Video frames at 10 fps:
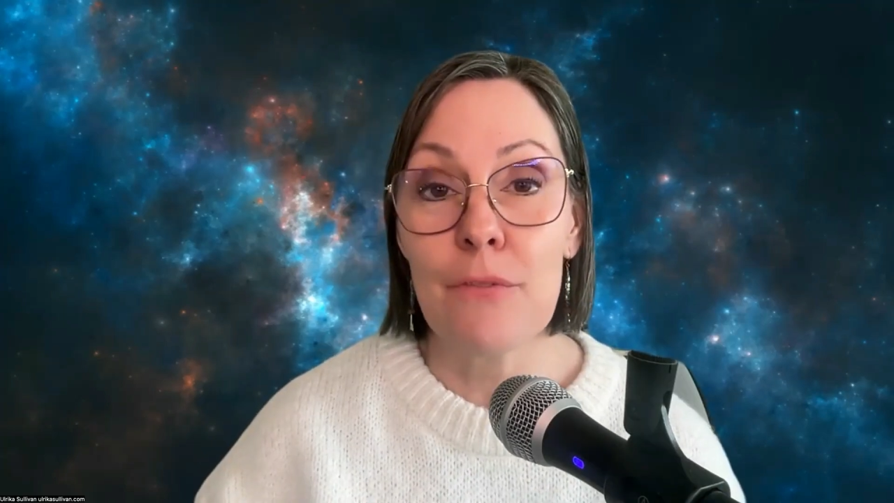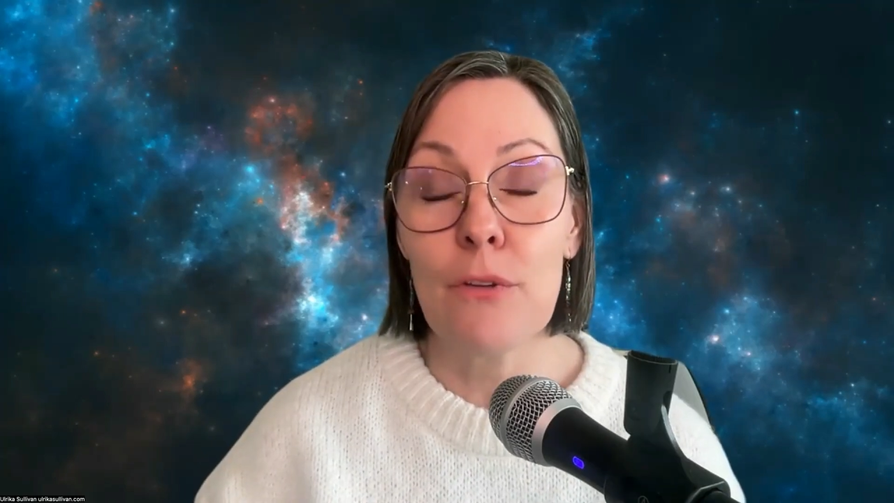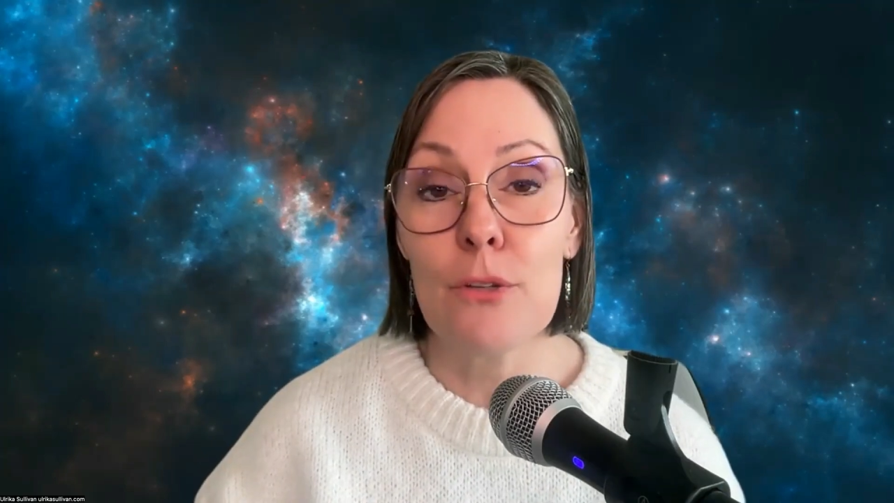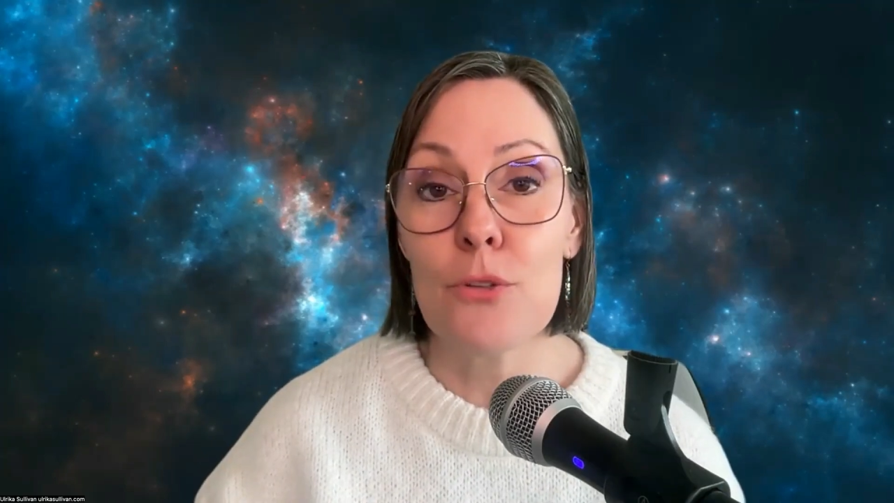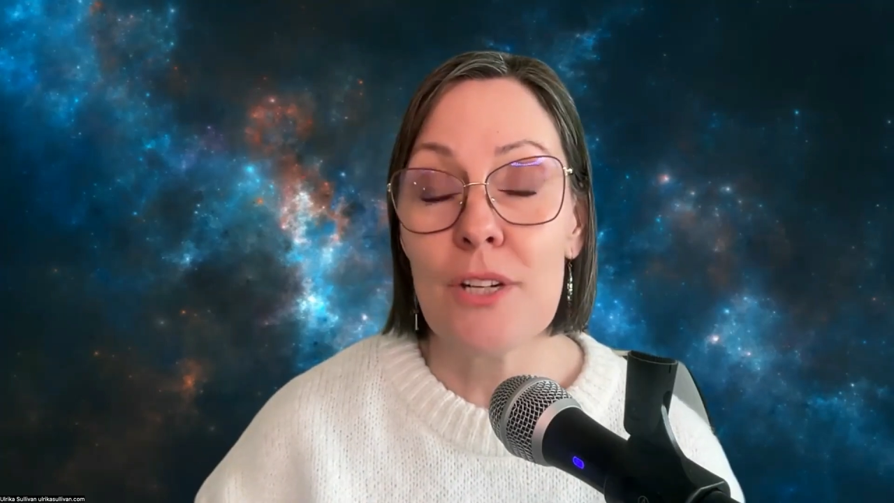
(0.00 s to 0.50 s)

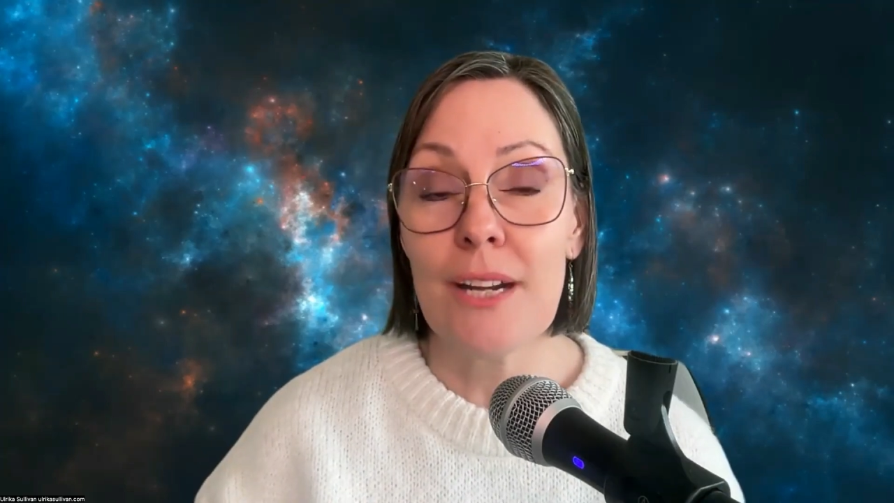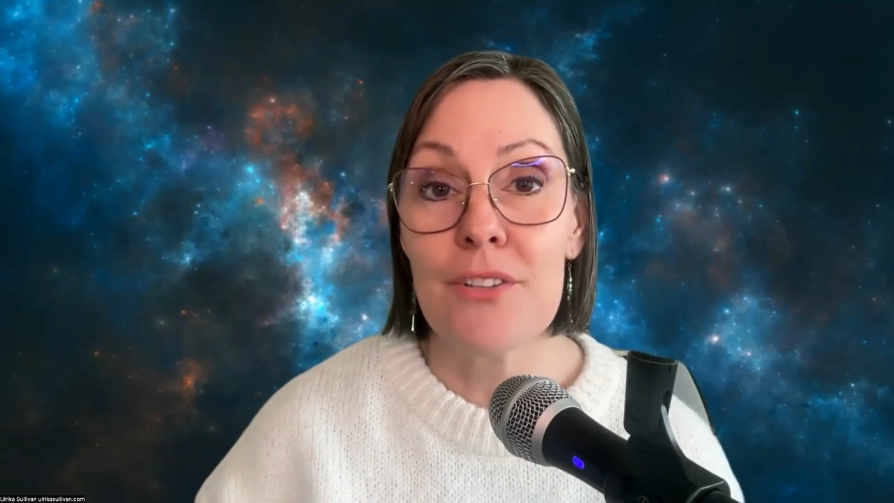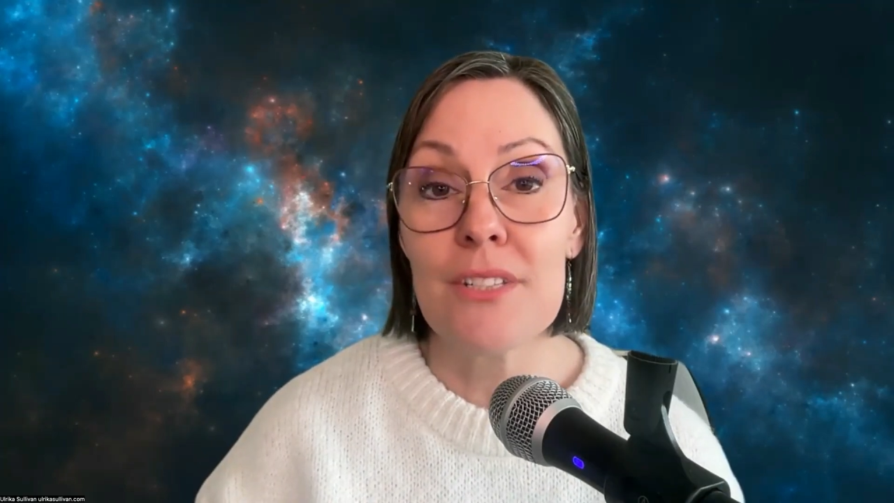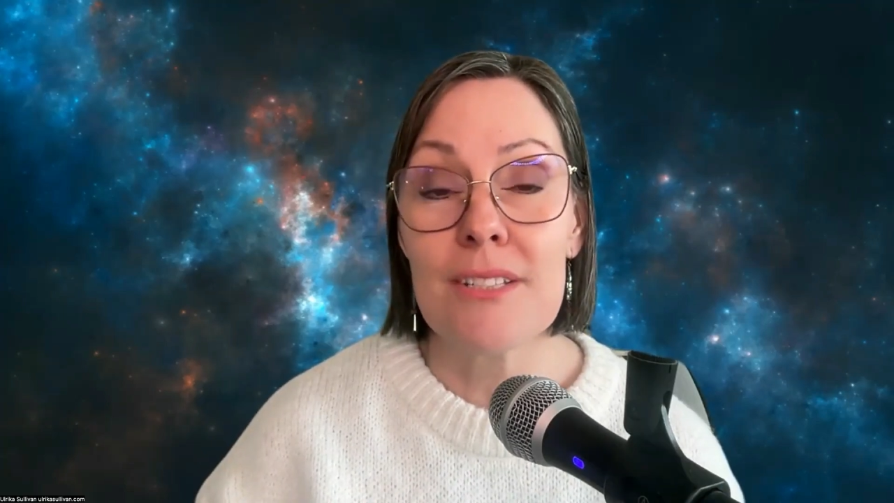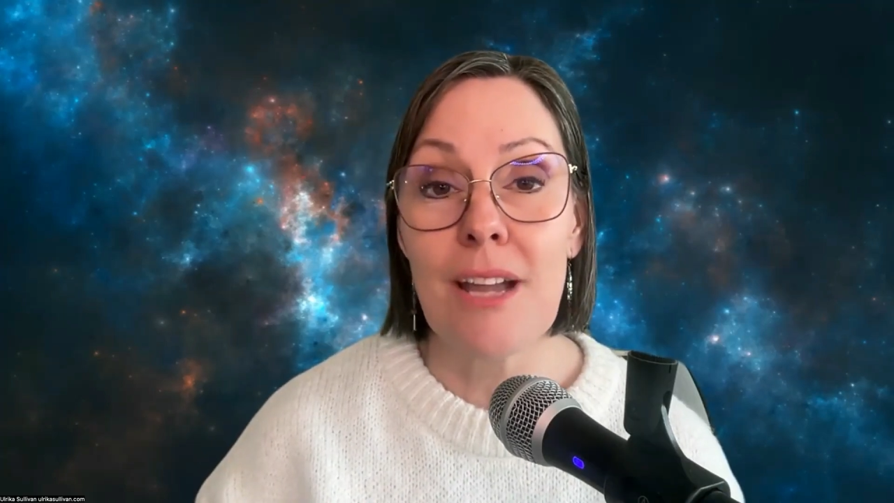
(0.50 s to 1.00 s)

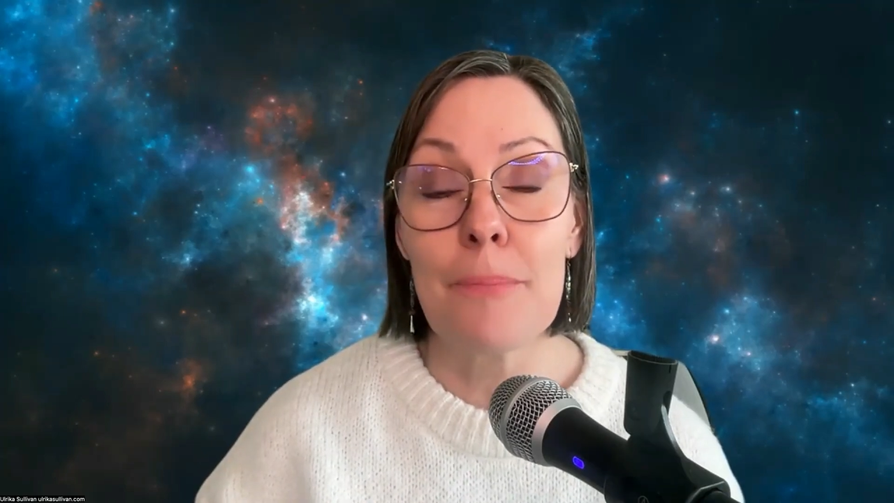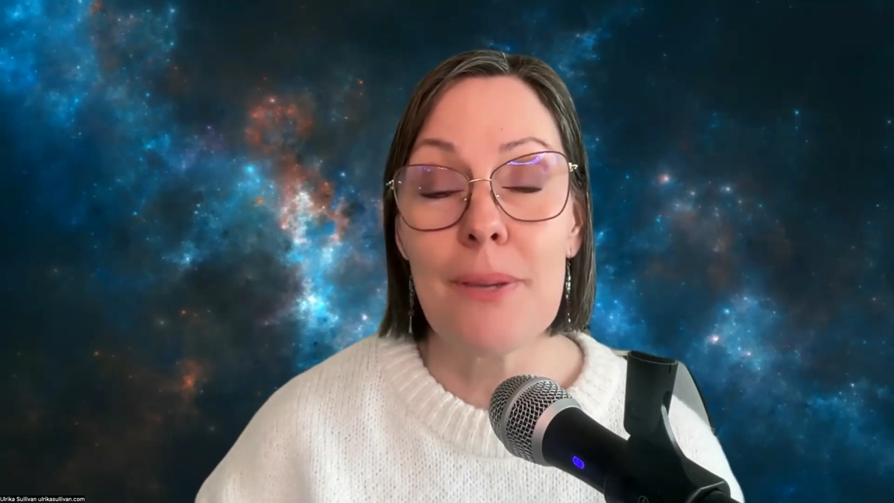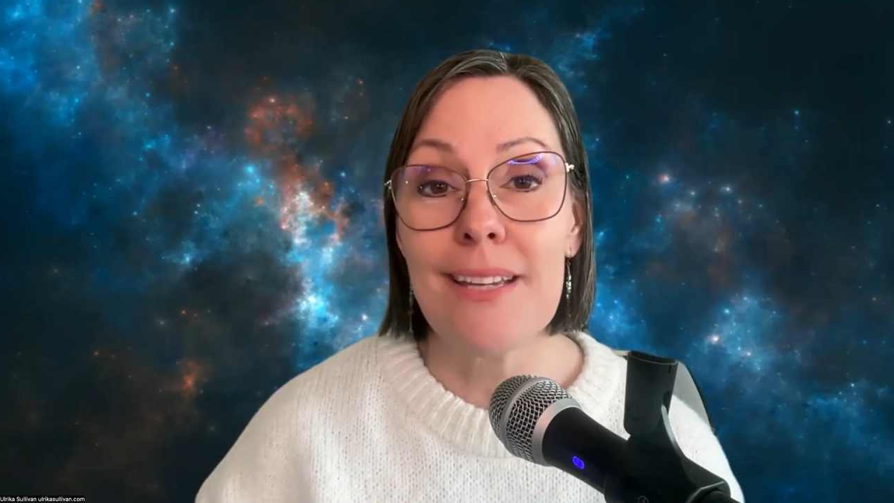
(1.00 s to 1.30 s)
evolutionary step